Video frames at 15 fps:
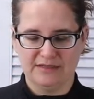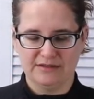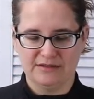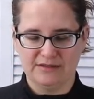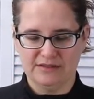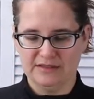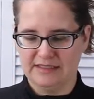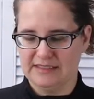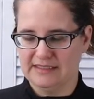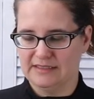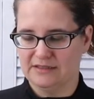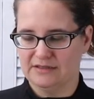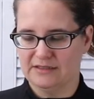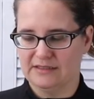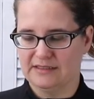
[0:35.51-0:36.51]
There's all kinds
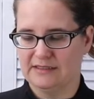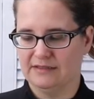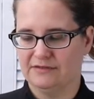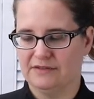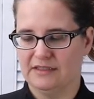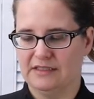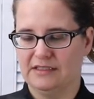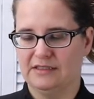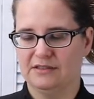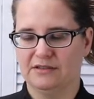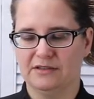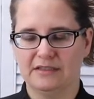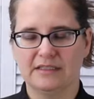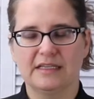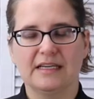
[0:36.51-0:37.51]
of good stuff in here
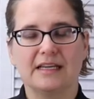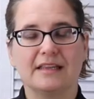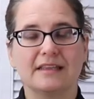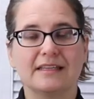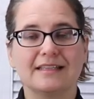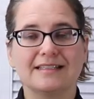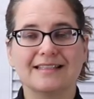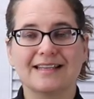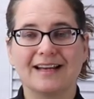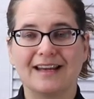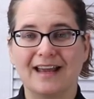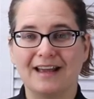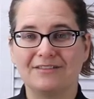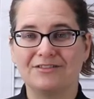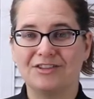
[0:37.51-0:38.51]
and things that I
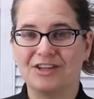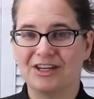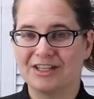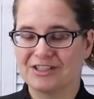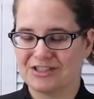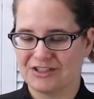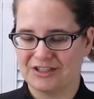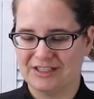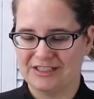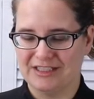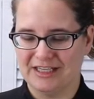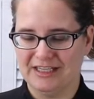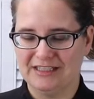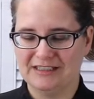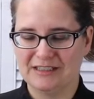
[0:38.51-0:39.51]
have not tried
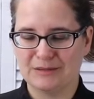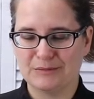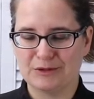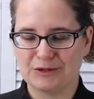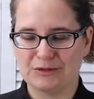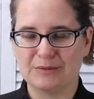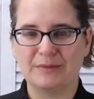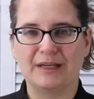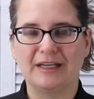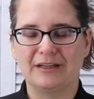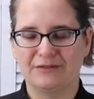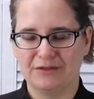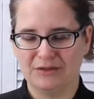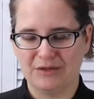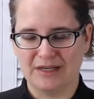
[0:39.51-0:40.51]
yet. I'm sure many
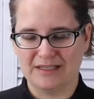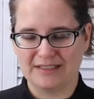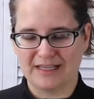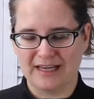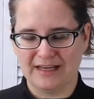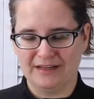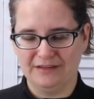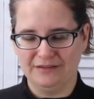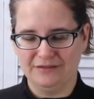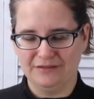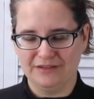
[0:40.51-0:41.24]
of you guys have.